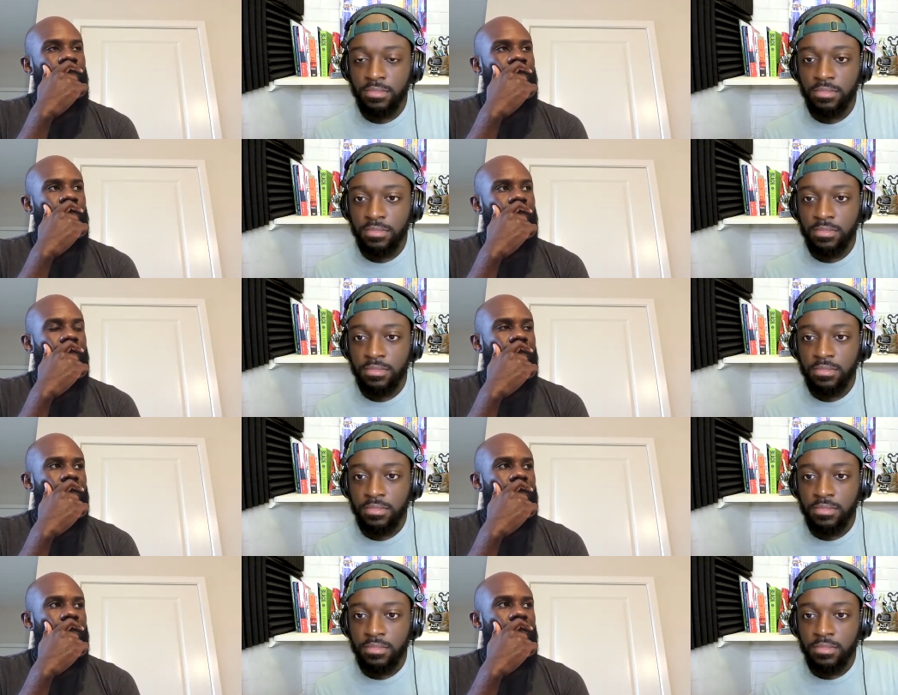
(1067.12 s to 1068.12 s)
Speaker 1: in,
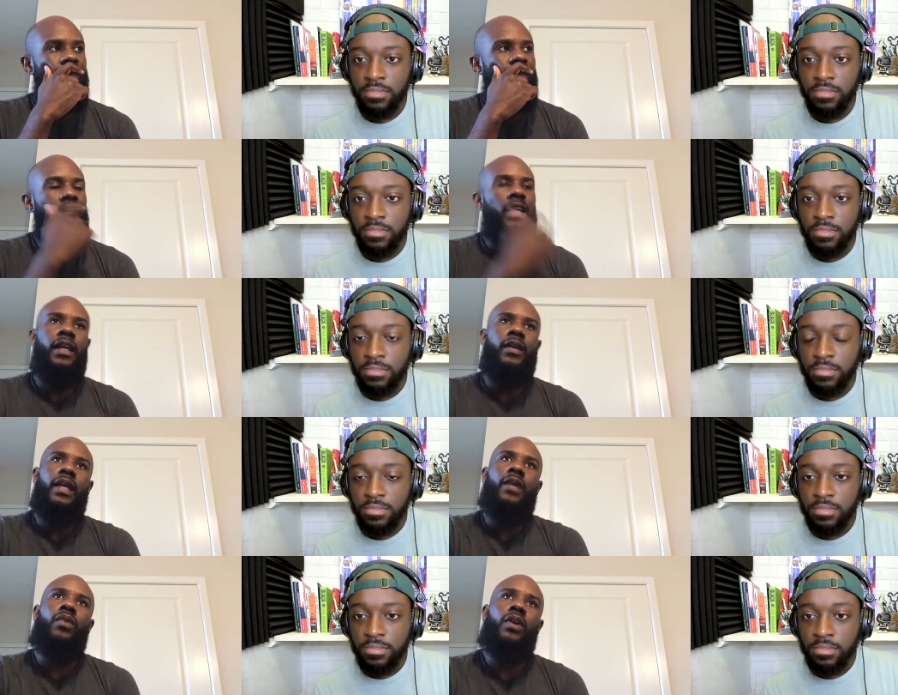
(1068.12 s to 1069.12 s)

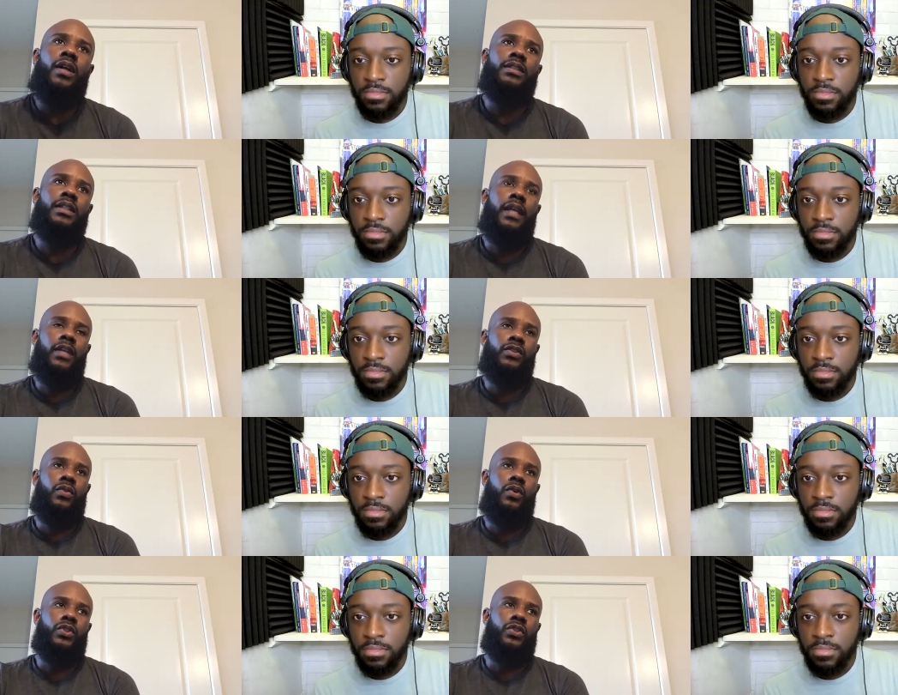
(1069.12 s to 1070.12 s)
in regards to cancel
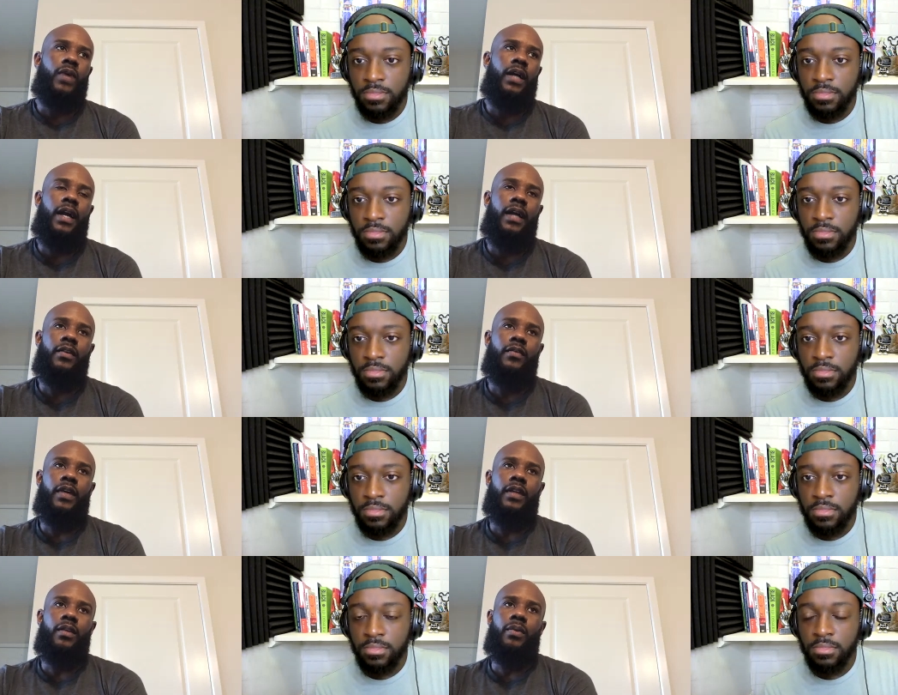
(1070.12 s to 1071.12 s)
culture, so I kind of
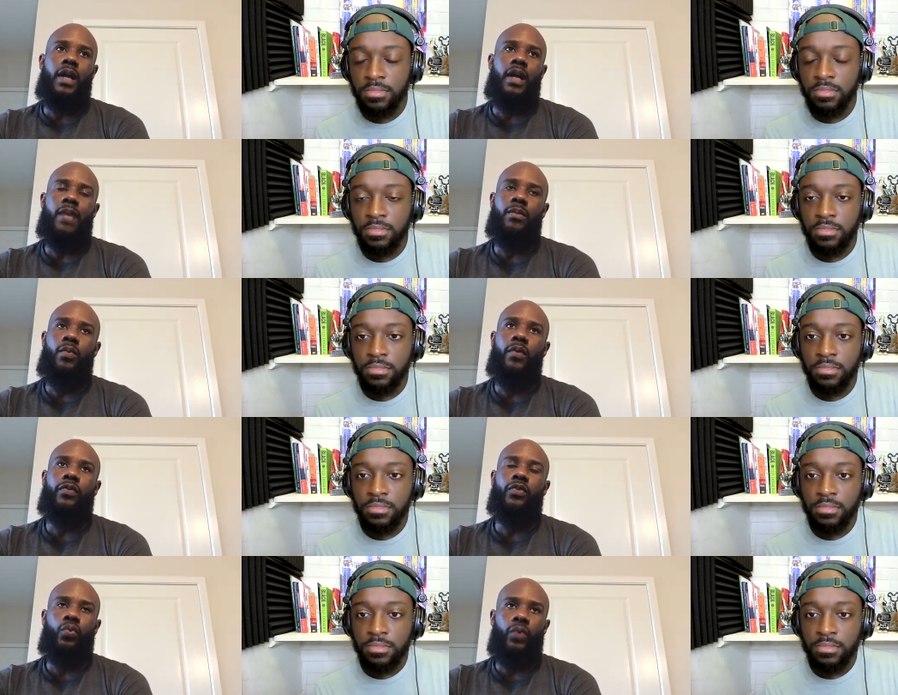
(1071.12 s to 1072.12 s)
in the book I came up with
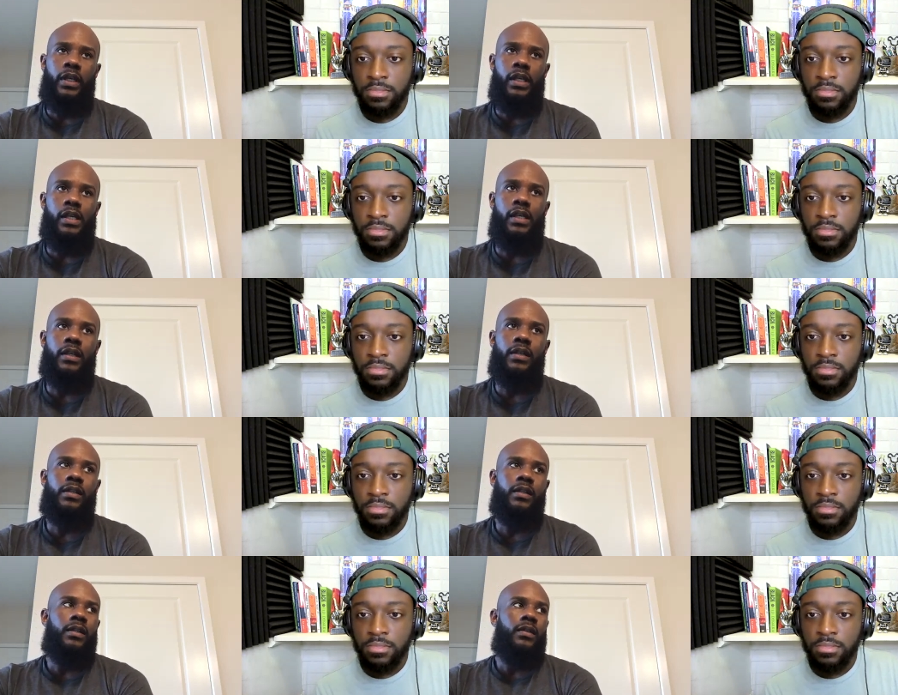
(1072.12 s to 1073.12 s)
three
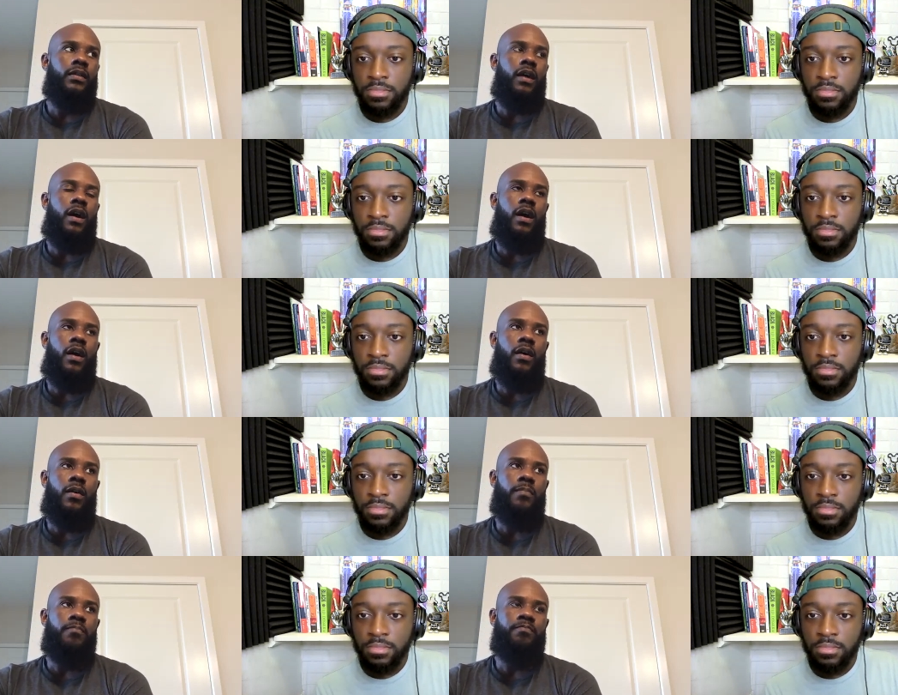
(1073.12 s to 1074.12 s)

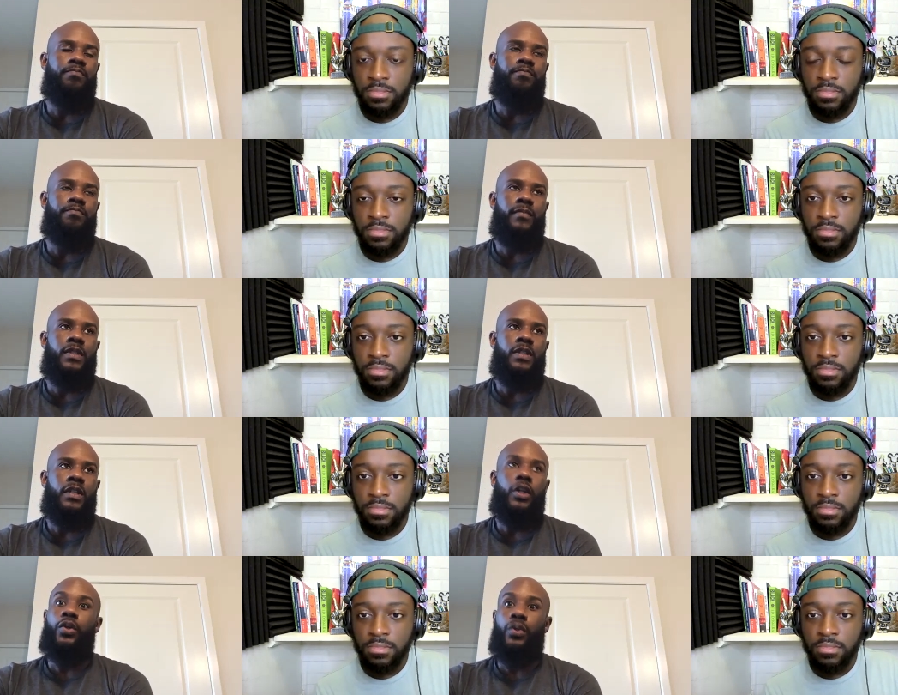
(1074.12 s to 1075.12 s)
um,
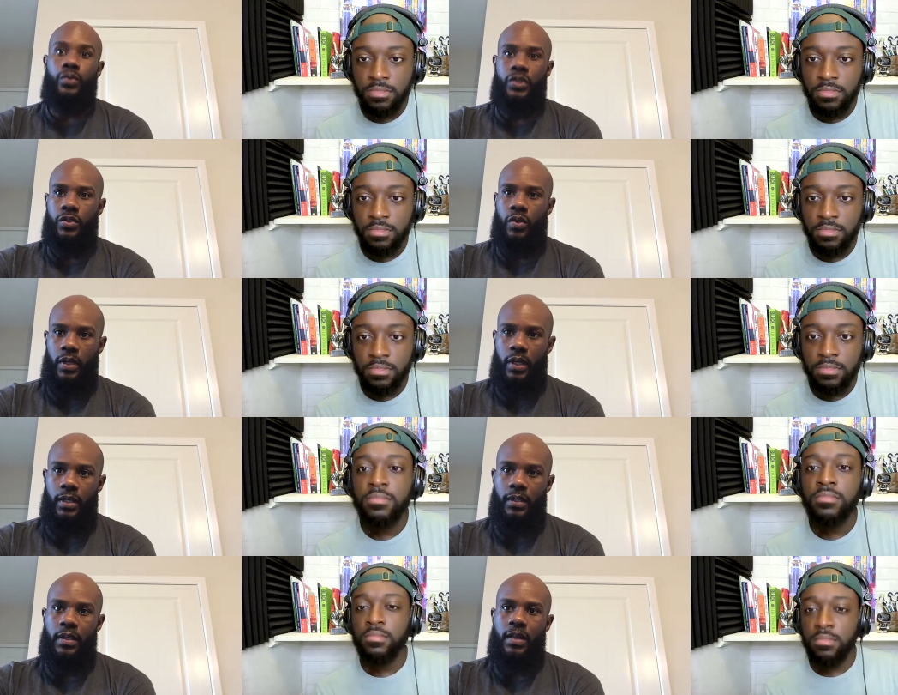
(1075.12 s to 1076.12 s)
conclusions on it.
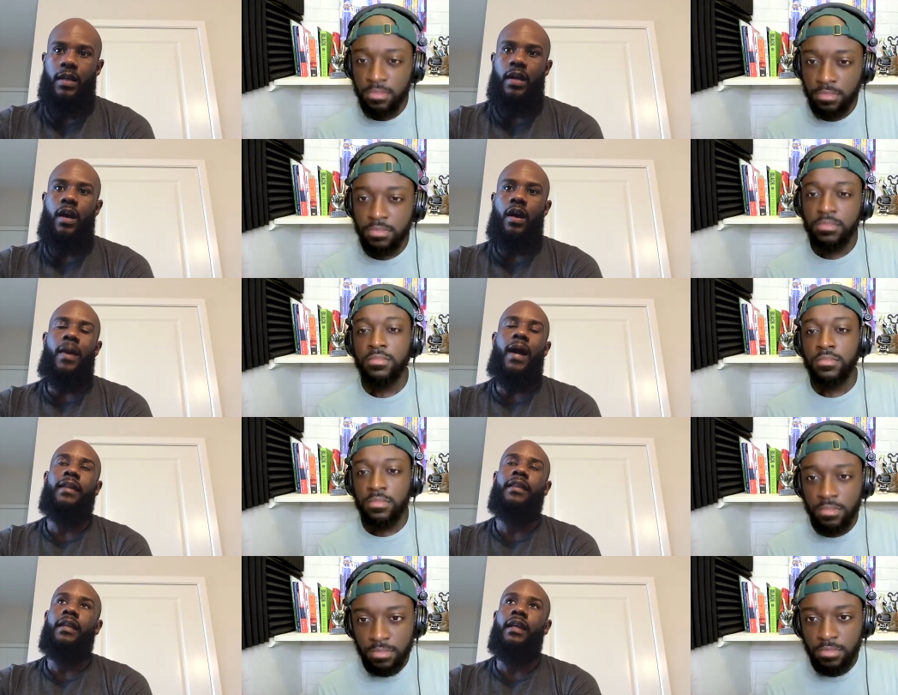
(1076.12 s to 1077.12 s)
Um, I
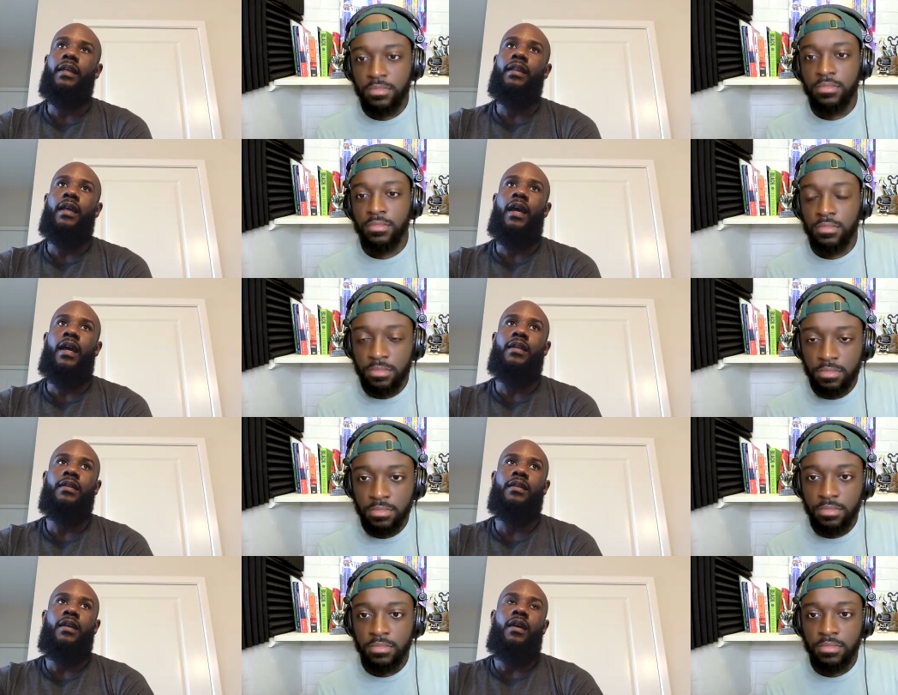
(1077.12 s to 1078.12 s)
think that
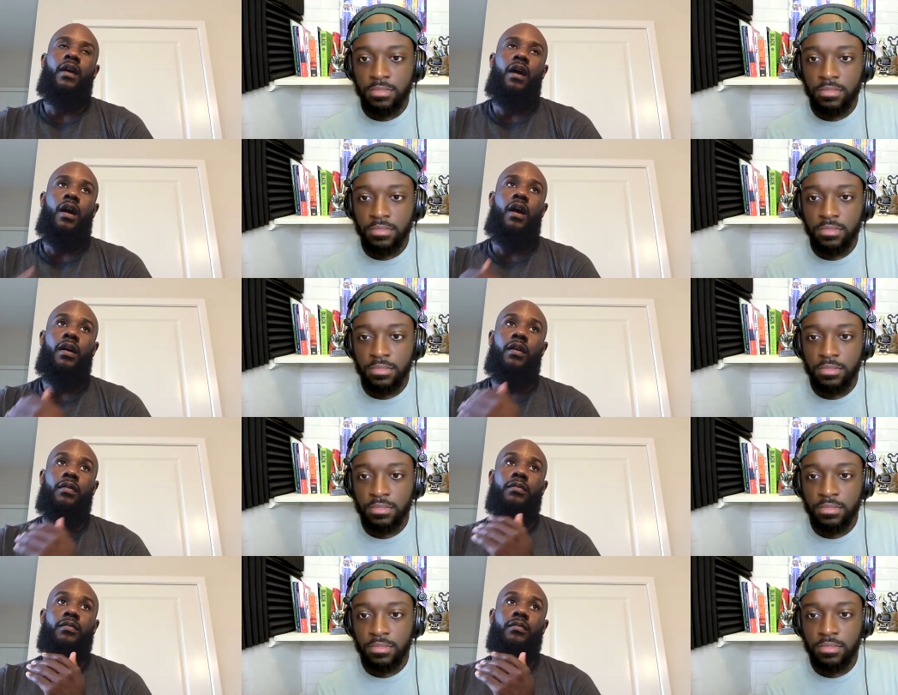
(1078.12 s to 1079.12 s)
uh,
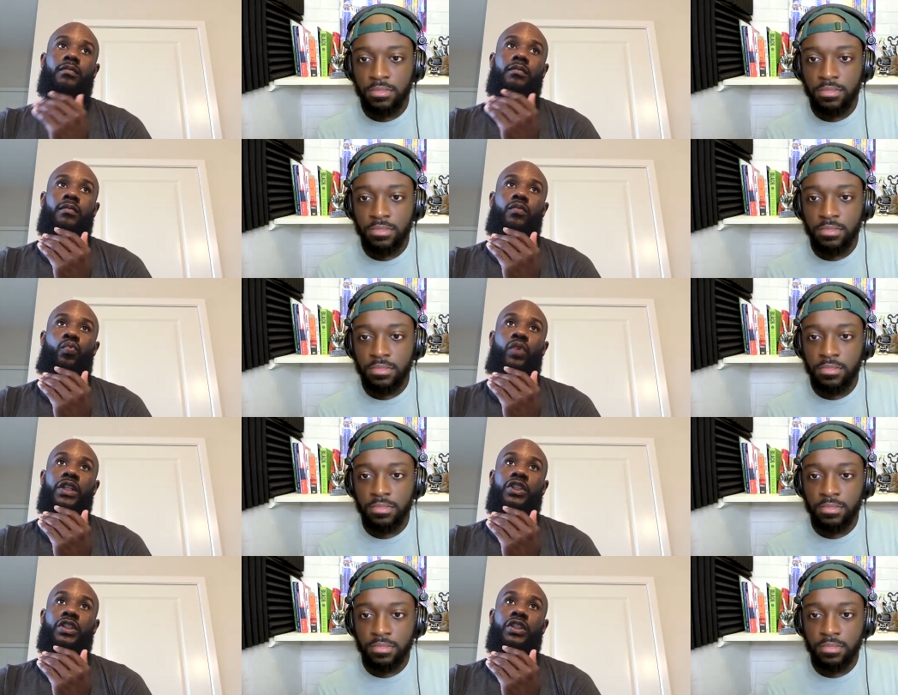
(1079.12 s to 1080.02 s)
we